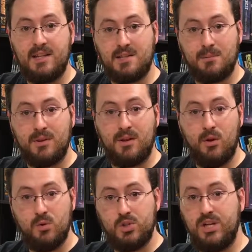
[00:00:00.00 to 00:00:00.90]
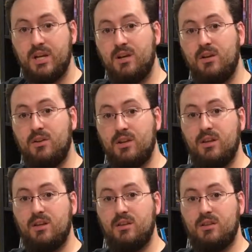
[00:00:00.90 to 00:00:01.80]
at some of the OGL,
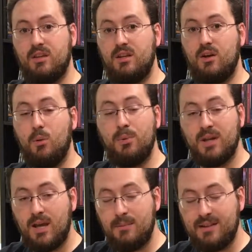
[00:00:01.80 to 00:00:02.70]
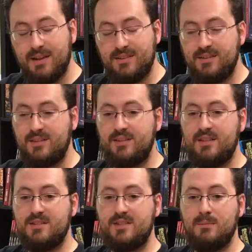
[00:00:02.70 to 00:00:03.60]
the Open Gaming License,
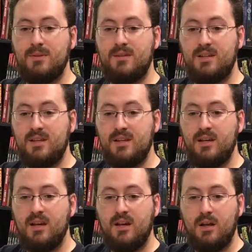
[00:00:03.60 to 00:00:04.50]
and some of the